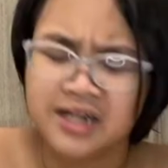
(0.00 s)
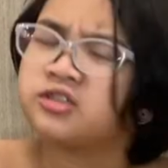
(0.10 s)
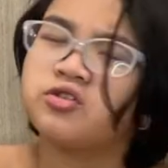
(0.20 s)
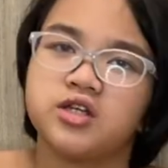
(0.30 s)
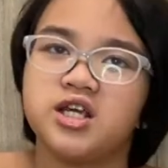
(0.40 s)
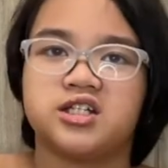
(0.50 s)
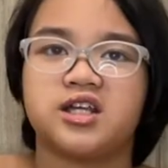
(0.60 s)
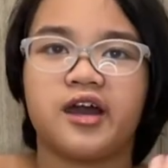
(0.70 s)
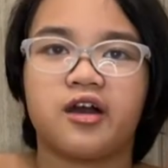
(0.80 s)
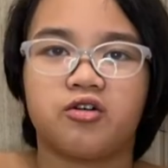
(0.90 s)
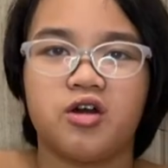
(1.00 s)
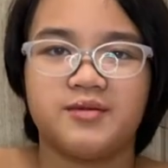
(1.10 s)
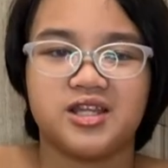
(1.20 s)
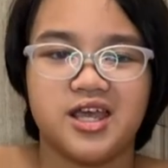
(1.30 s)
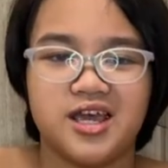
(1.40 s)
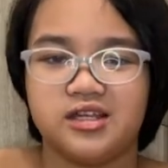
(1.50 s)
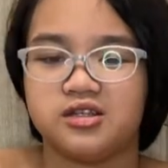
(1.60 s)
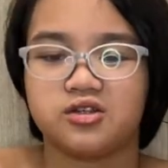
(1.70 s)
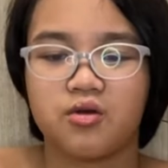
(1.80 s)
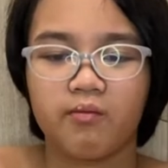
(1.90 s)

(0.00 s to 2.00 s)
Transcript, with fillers: has no taste, it has a crummy taste.